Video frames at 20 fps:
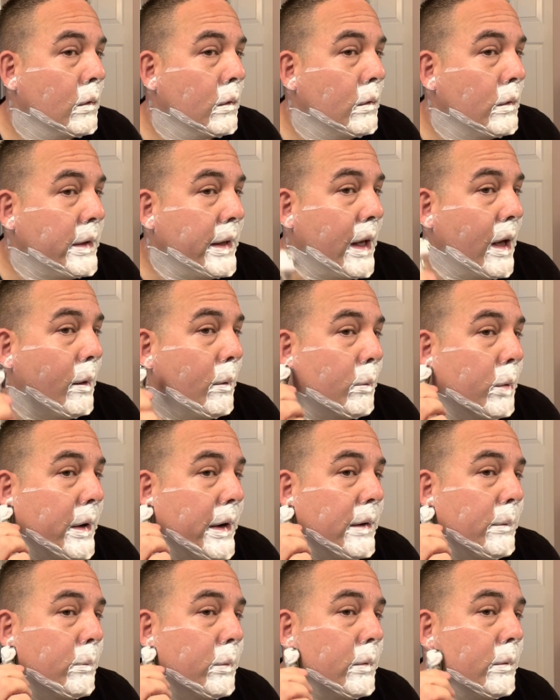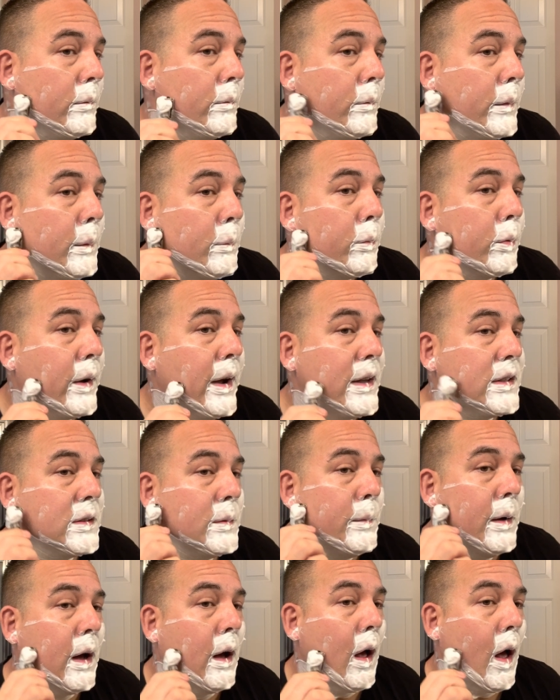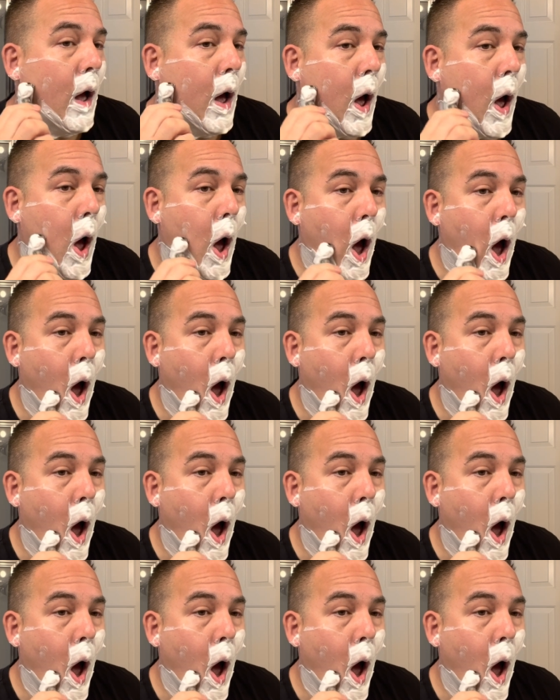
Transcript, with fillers: Yeah, I'm pretty impressed about